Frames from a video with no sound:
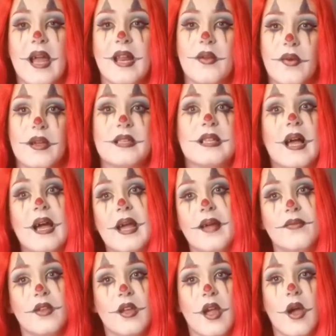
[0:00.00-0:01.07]
Anyways, I
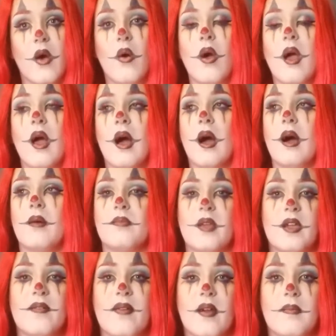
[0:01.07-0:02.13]
have to go.
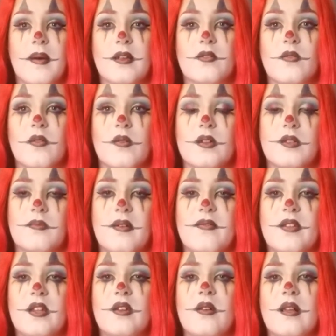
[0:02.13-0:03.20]
Thank you very much for watching my
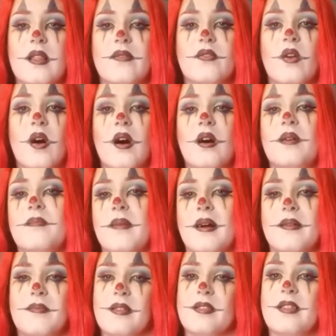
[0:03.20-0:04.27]
video. I love you all.
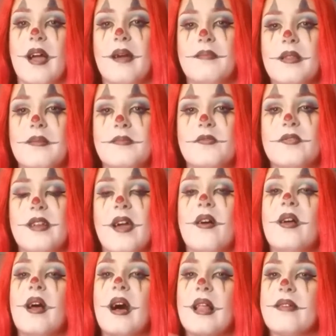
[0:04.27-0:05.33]
I have a time limit right now.
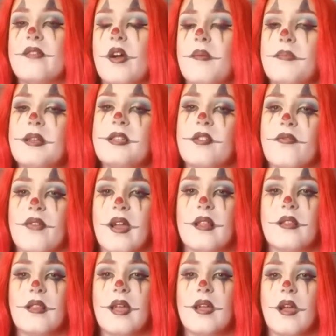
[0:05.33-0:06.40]
I love you all. Please don't
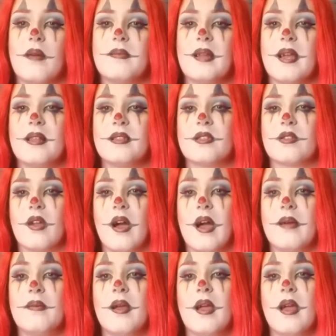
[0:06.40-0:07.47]
forget to like, comment, and
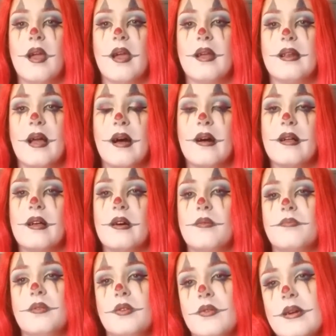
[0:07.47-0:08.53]
subscribe, and I'll
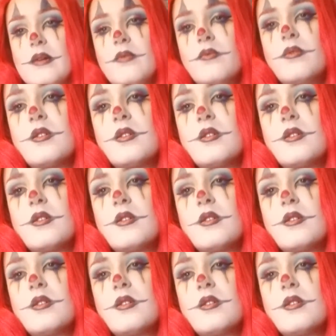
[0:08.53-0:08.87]
help you out.